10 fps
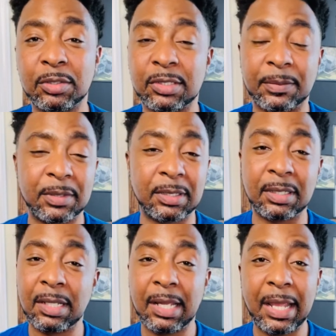Something
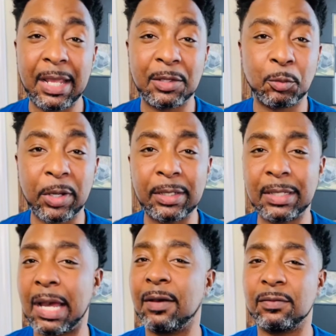handwritten.
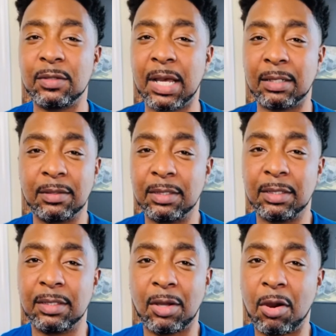Now, if you got
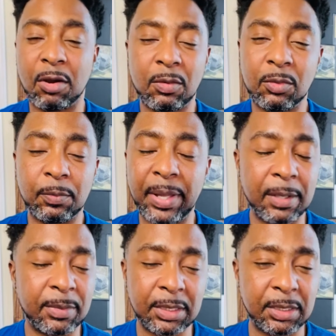horrible
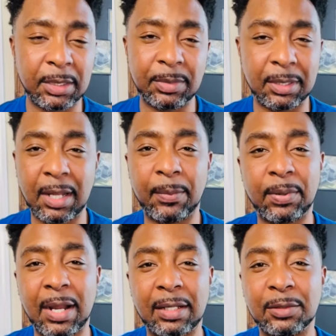penmanship, then I
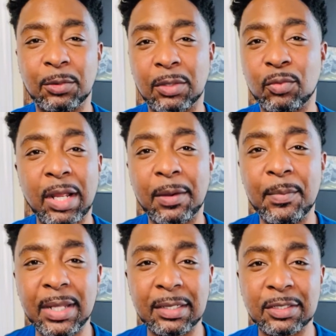probably wouldn't
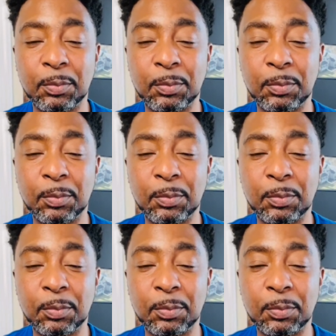recommend this.